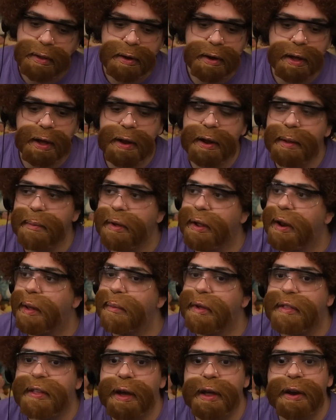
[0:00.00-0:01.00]
Right, let me let
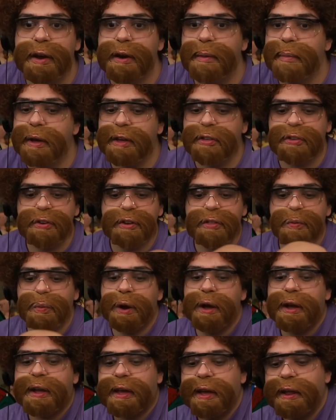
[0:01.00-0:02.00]
me turn it on and make sure it's
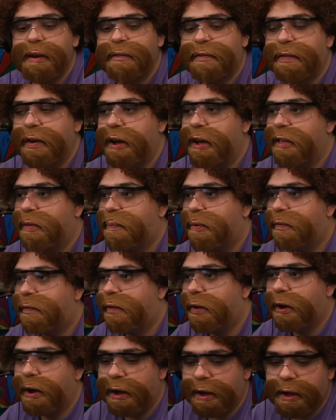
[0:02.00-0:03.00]
working first
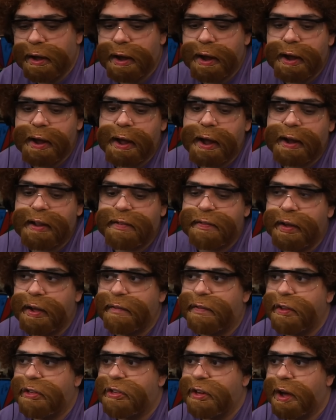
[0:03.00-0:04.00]
before I activate it
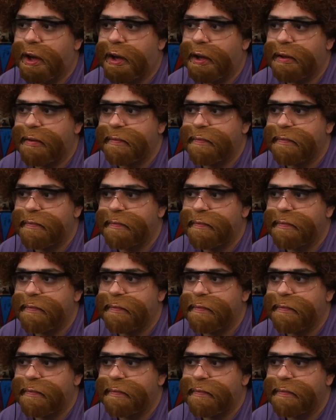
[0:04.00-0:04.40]
for chat.